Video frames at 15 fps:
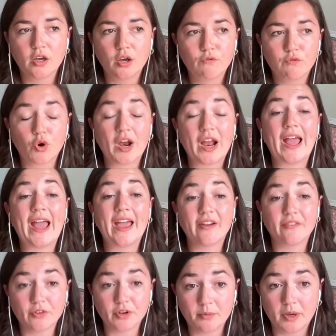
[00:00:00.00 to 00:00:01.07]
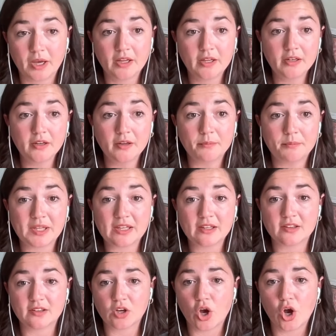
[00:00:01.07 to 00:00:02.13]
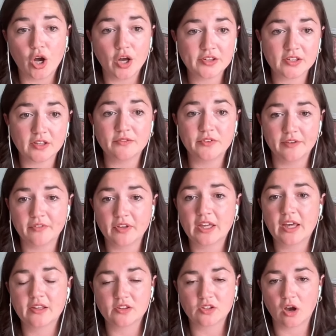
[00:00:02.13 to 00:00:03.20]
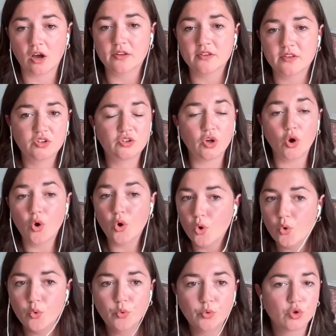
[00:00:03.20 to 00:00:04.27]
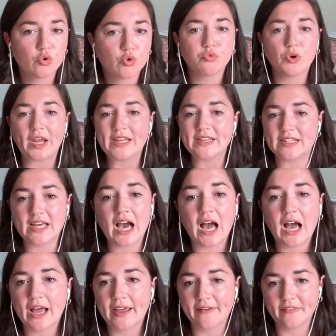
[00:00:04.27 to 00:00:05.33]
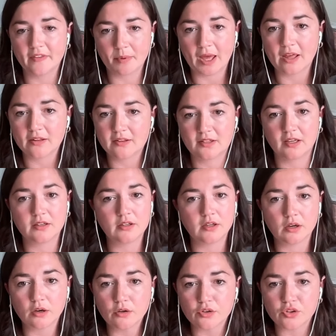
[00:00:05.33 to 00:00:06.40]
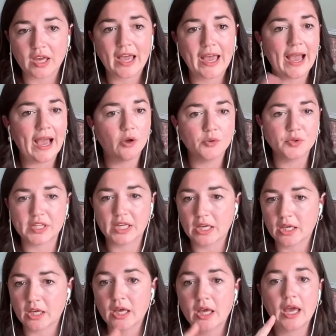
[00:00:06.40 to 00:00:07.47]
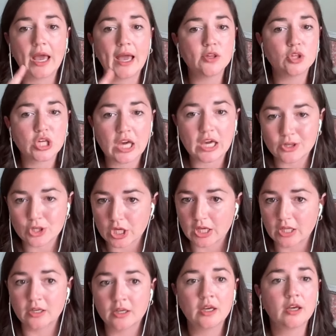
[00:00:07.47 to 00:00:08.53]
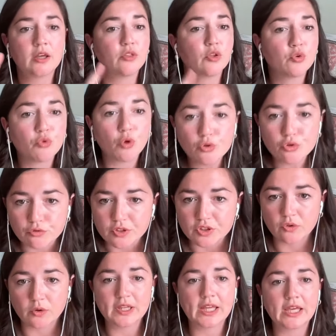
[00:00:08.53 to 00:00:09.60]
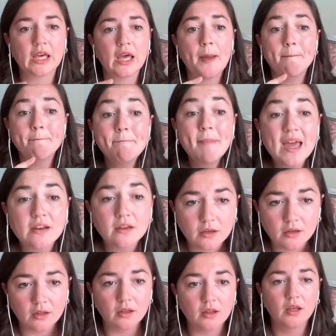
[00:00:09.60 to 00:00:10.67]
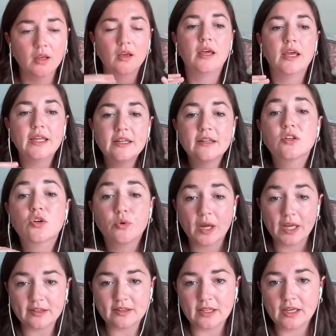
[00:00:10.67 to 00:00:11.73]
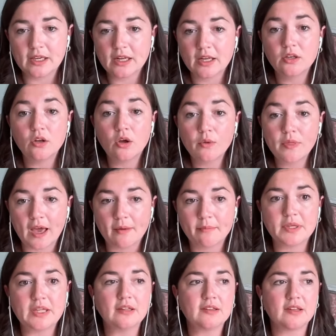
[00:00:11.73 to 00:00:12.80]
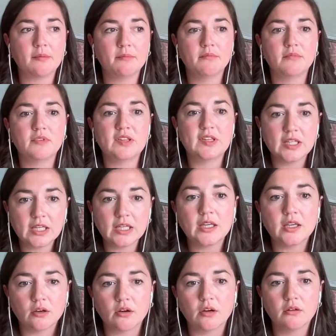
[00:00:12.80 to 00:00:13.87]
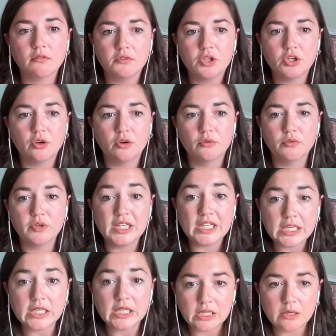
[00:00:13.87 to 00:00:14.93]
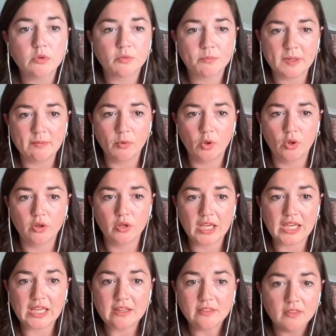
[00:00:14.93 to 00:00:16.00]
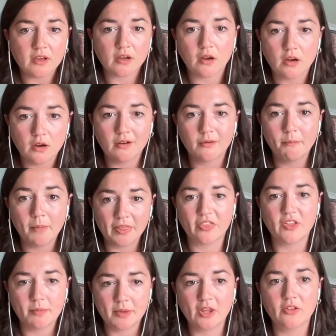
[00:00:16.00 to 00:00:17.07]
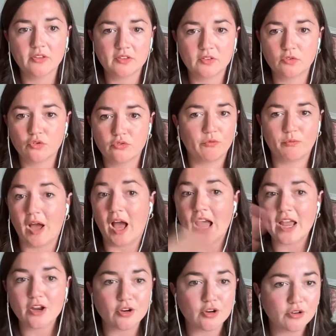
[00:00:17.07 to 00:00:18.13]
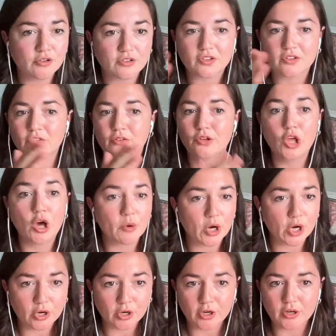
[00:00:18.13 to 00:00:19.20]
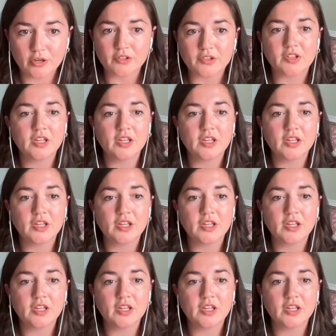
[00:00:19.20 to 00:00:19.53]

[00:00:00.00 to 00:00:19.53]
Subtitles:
for everyone because the cost of living has gone so crazy high in the past 10 years. Housing, education, the grocery store, like medical. It is crazy. And I know that because I'm sitting here, knee to knee with people in their monthly bills, high earners, lower earners.